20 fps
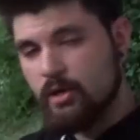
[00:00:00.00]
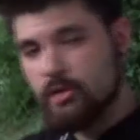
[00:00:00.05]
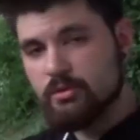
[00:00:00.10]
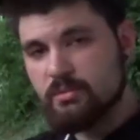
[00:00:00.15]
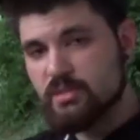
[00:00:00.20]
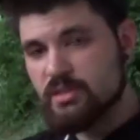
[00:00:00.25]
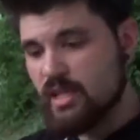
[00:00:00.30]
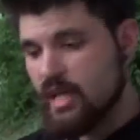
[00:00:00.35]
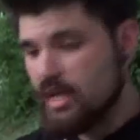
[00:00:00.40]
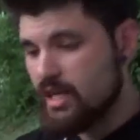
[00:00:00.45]
with some
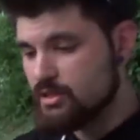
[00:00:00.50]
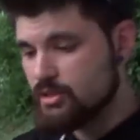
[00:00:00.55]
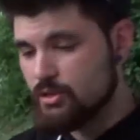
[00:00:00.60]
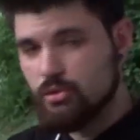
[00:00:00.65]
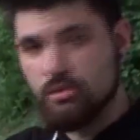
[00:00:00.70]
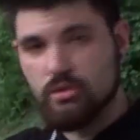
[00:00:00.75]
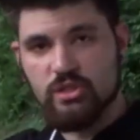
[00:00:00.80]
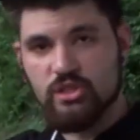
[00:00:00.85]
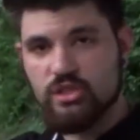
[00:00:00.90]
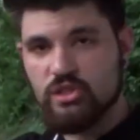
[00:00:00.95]
snakes, and you
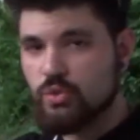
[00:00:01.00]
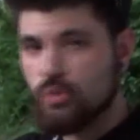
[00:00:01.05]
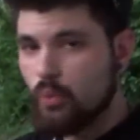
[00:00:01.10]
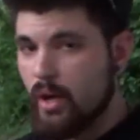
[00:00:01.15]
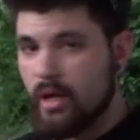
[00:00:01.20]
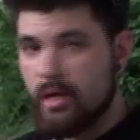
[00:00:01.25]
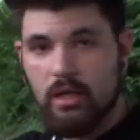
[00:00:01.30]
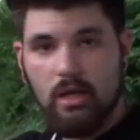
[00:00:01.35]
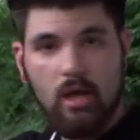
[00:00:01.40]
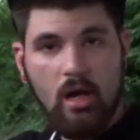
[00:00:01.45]
can
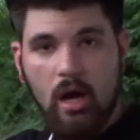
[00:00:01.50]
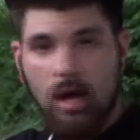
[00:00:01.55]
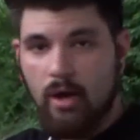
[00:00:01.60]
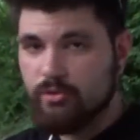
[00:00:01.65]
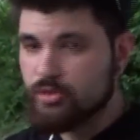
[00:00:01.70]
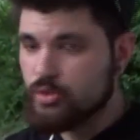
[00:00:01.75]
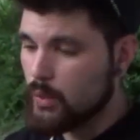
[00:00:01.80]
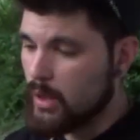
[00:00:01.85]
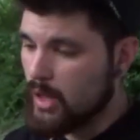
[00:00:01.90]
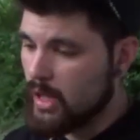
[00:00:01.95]
sweat it off.
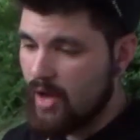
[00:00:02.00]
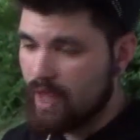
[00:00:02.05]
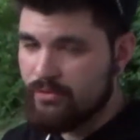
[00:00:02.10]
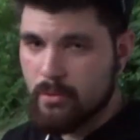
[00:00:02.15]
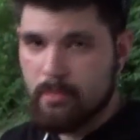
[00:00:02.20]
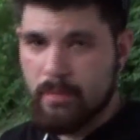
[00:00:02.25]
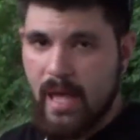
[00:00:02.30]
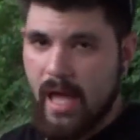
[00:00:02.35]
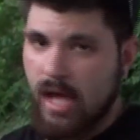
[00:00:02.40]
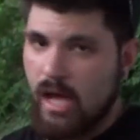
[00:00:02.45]
Sweat off
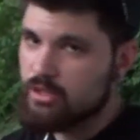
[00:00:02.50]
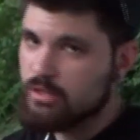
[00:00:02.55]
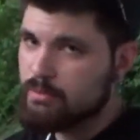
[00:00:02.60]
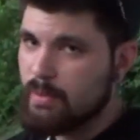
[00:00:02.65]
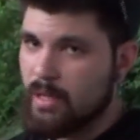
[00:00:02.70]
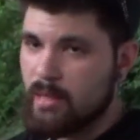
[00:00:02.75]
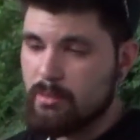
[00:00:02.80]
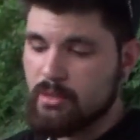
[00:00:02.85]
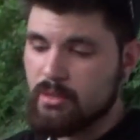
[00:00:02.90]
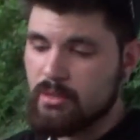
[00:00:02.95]
them pounds,
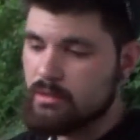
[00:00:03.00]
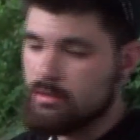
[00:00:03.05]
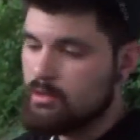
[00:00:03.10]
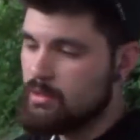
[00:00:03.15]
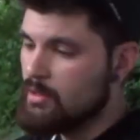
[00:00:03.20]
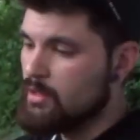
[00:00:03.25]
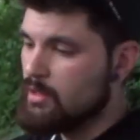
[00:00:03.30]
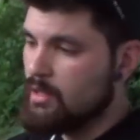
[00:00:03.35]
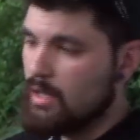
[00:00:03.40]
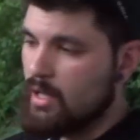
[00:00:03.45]
baby.
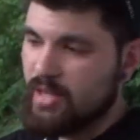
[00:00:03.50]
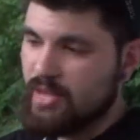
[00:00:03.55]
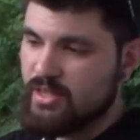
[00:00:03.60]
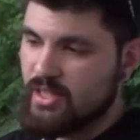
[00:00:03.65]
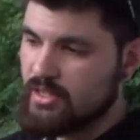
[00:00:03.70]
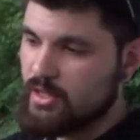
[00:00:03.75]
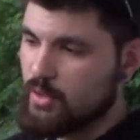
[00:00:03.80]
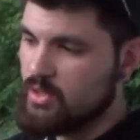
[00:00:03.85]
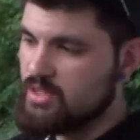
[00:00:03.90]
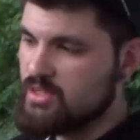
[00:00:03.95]
I
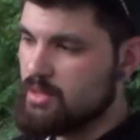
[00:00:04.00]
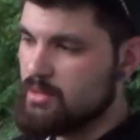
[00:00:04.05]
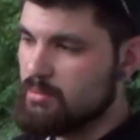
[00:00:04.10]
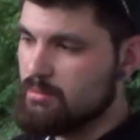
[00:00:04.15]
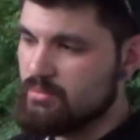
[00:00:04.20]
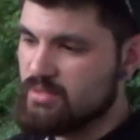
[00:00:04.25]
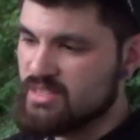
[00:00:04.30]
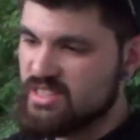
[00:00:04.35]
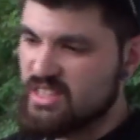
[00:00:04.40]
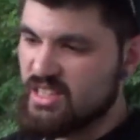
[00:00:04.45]
think there were
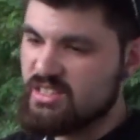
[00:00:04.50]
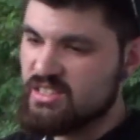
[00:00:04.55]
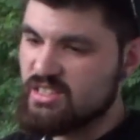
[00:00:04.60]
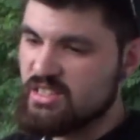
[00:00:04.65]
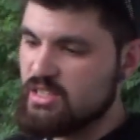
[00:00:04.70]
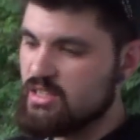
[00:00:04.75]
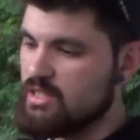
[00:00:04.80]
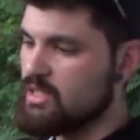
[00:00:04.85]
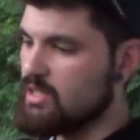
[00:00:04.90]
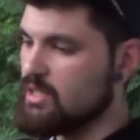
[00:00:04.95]
some
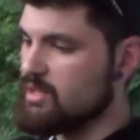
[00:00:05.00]
60s,